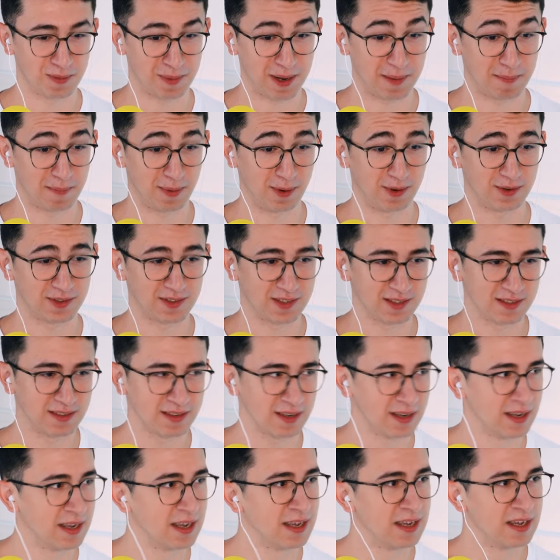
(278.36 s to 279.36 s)
my
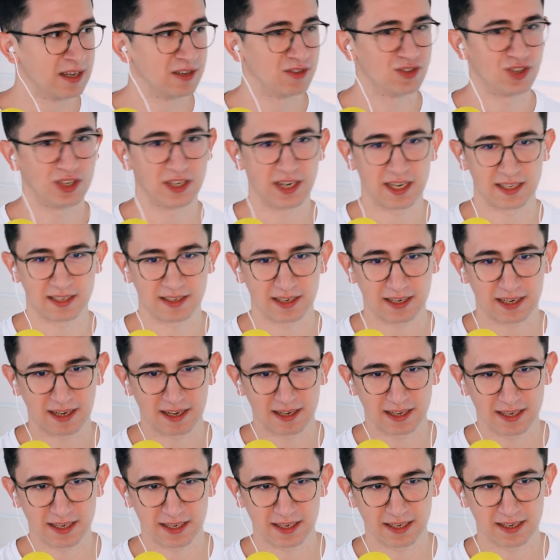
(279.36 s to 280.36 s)
person,
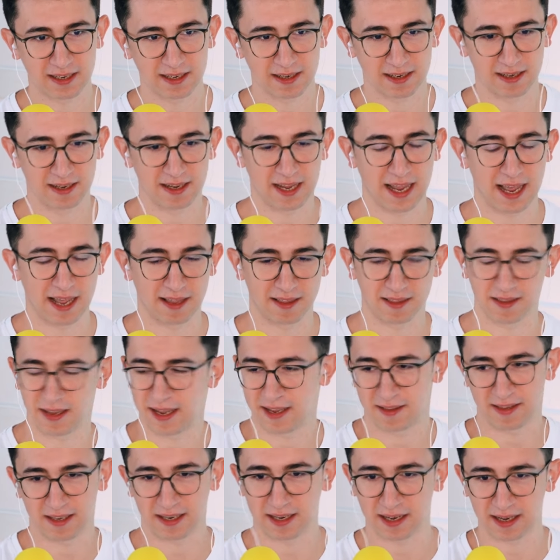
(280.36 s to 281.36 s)
genetically,
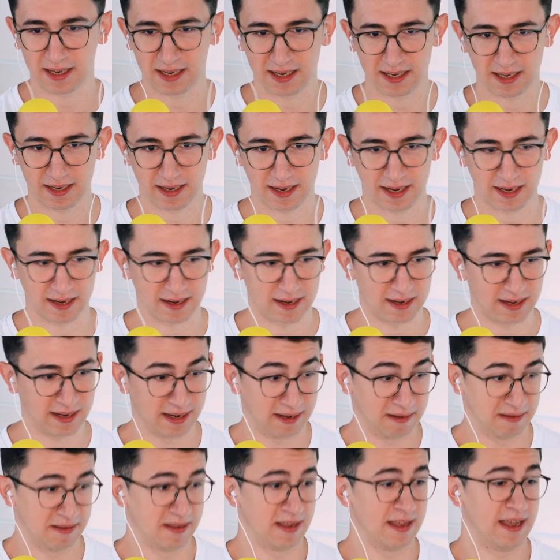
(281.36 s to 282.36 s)
ethically,
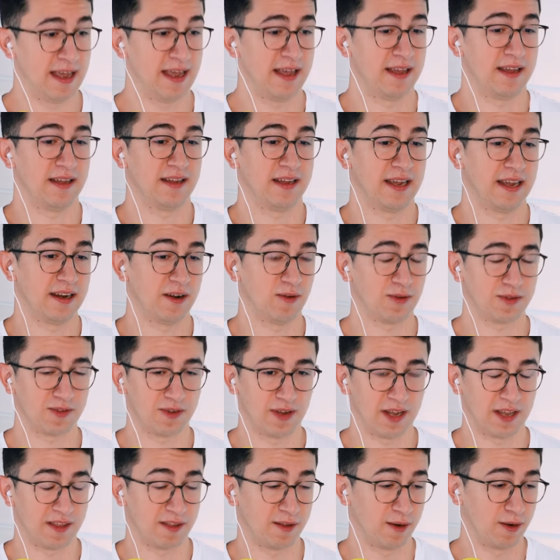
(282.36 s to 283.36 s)
and
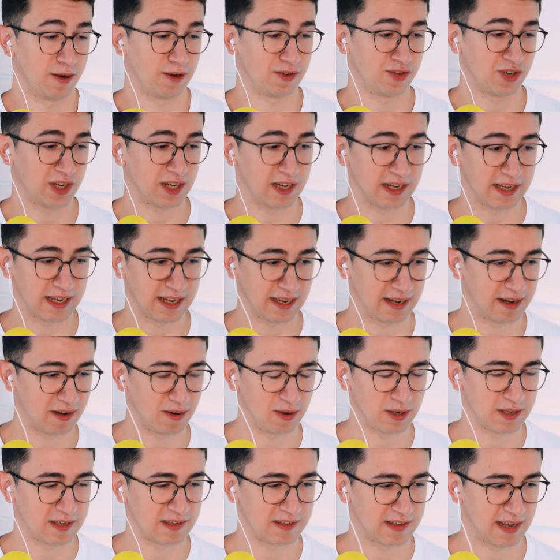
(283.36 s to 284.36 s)
also ethnologically, and
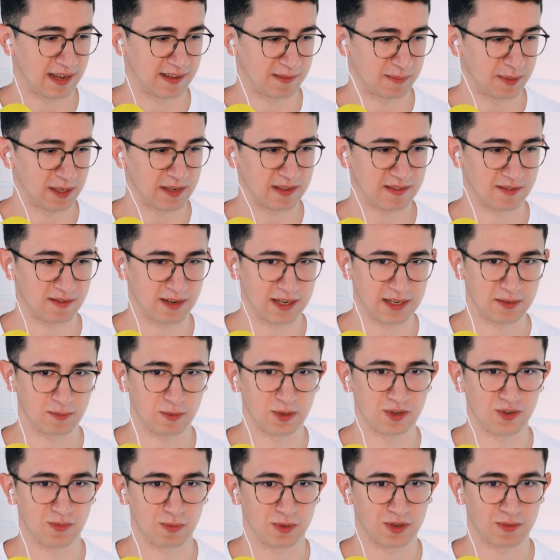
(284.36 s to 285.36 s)
all these aspects, right,
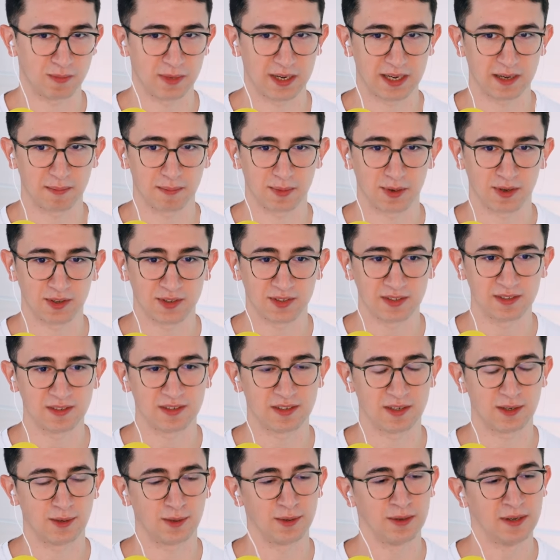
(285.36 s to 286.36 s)
which make a person.
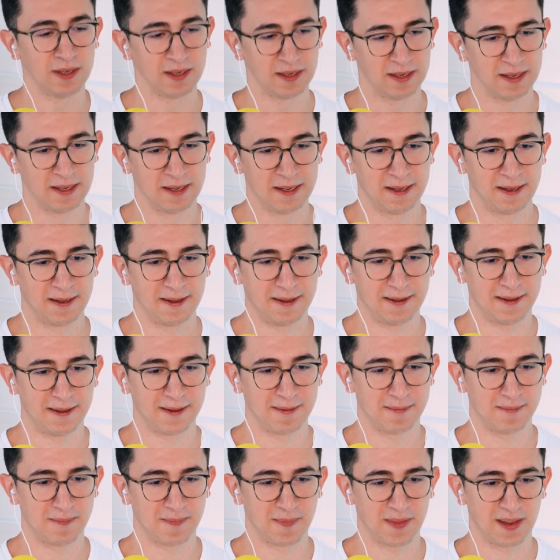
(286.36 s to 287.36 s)
So
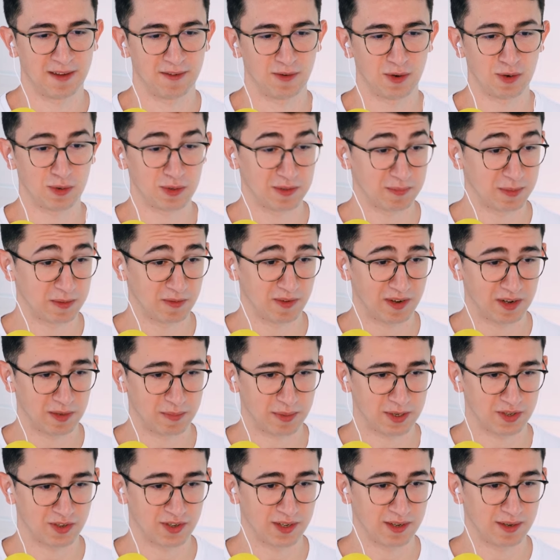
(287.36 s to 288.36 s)
I've always been very
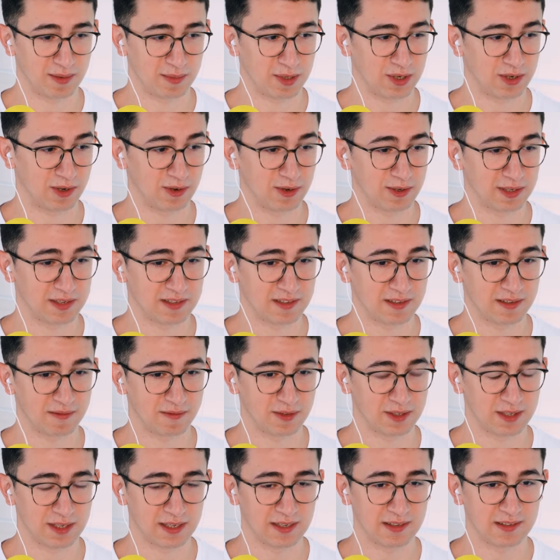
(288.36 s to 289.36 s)
passionate about all these
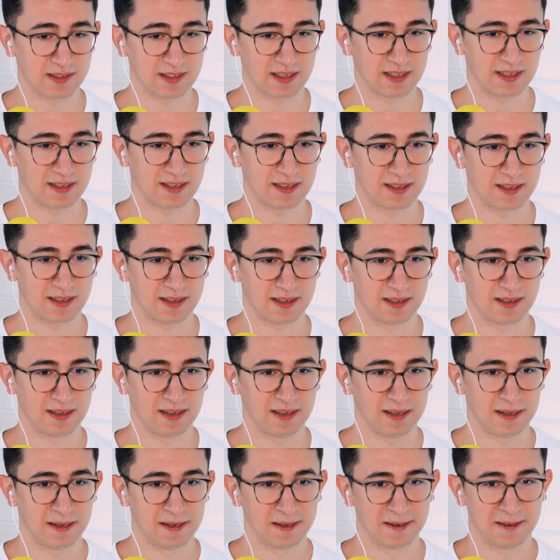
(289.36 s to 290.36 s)
different things, and
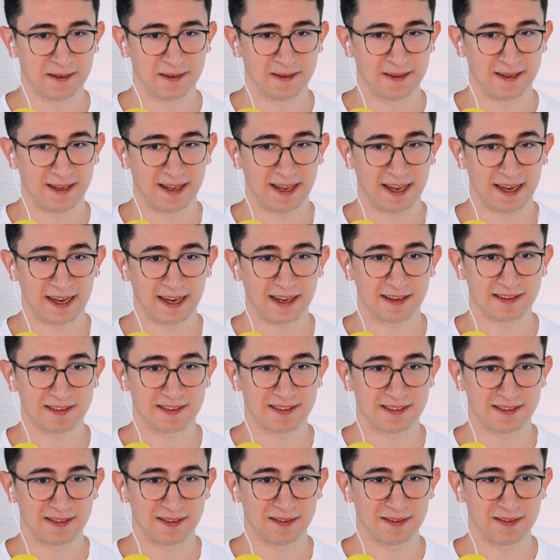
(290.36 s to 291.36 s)
I
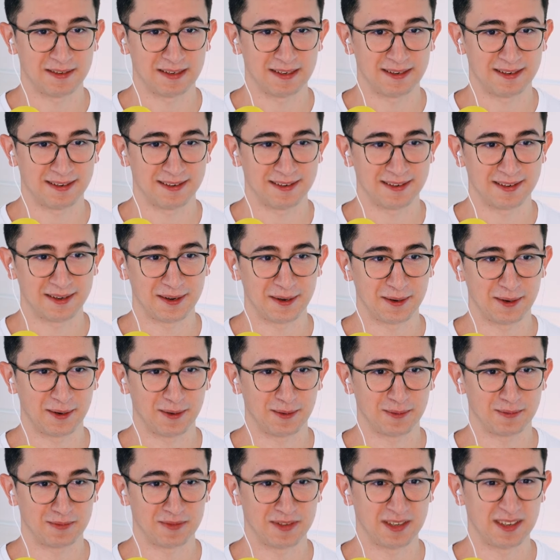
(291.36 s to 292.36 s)
guess
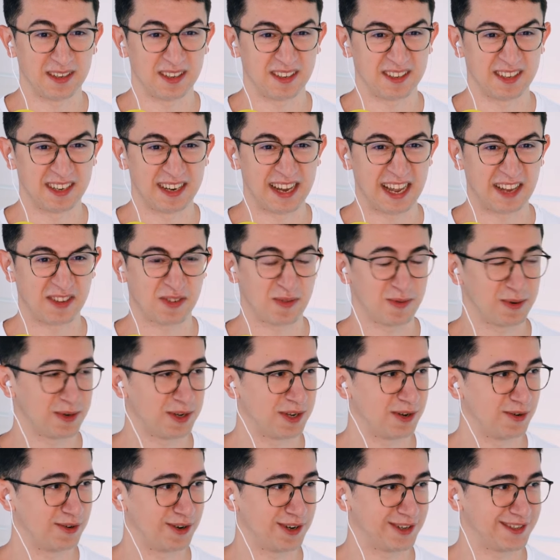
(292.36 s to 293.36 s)
the natural
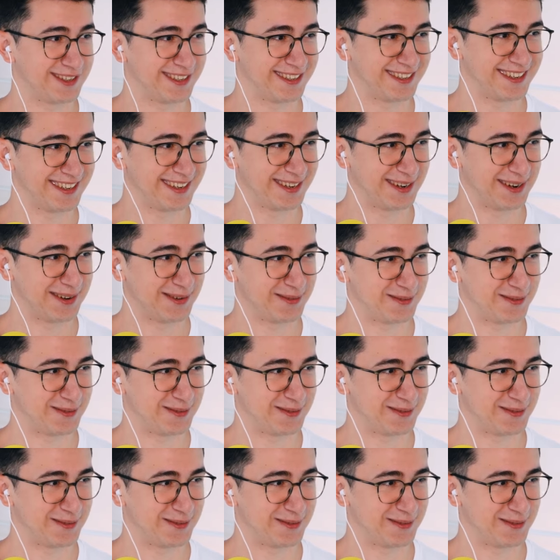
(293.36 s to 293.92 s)
curiosity